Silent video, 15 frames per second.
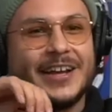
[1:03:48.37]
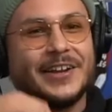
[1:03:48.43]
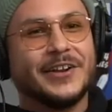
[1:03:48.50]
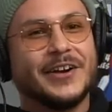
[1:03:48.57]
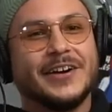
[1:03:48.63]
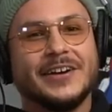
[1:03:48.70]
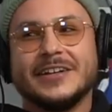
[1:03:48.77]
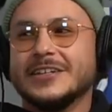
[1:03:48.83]

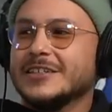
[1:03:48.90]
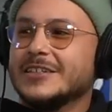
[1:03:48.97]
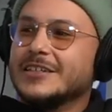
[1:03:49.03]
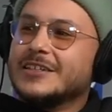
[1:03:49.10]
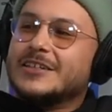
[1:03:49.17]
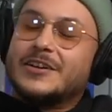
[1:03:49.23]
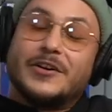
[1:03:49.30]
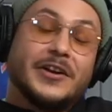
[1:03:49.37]
Don't play with
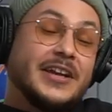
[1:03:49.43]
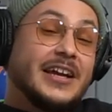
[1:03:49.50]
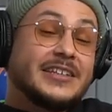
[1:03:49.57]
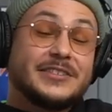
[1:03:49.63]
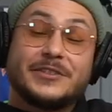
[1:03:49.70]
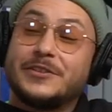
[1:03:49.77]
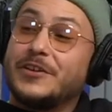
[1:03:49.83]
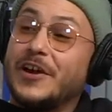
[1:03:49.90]
him. Oh,
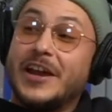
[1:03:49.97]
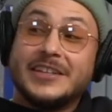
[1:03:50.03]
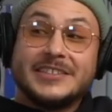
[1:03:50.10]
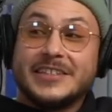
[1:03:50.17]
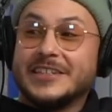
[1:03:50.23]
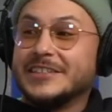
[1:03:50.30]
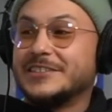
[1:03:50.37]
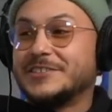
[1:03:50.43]
he was
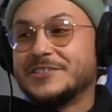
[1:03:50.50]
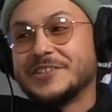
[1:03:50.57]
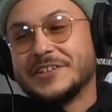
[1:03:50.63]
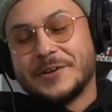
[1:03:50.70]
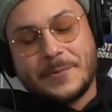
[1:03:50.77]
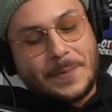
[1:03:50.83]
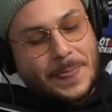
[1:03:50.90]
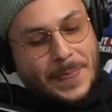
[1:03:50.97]
fucking pouring
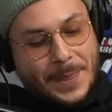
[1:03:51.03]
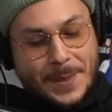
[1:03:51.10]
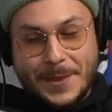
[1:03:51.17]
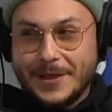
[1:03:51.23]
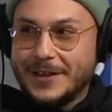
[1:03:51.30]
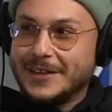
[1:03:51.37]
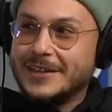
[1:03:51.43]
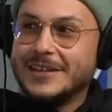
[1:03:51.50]
bitches before Adam.